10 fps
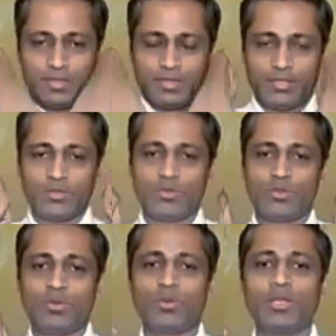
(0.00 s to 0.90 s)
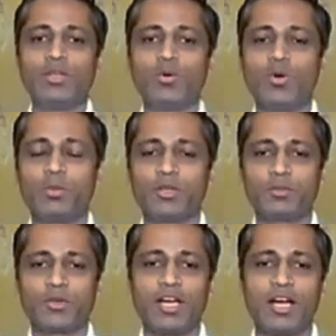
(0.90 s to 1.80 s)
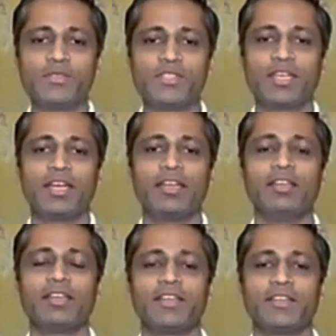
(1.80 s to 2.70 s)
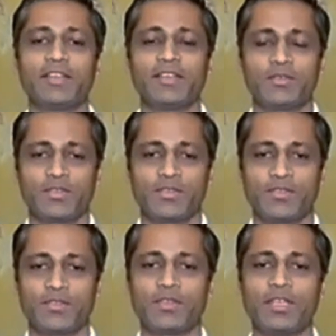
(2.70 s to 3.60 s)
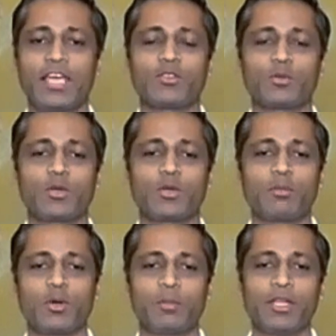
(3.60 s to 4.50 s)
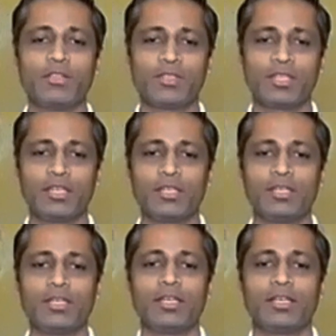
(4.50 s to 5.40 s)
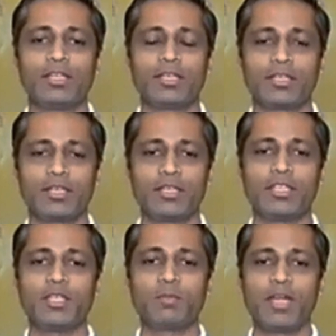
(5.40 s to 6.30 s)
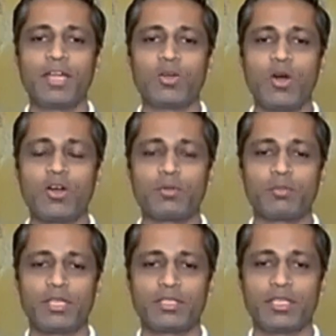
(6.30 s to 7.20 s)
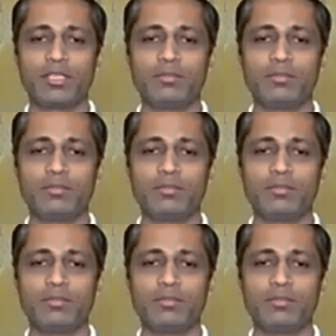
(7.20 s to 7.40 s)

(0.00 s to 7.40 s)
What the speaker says: Slowly open up your arms and release. Relax for a couple of breaths. Take deep and long breath in.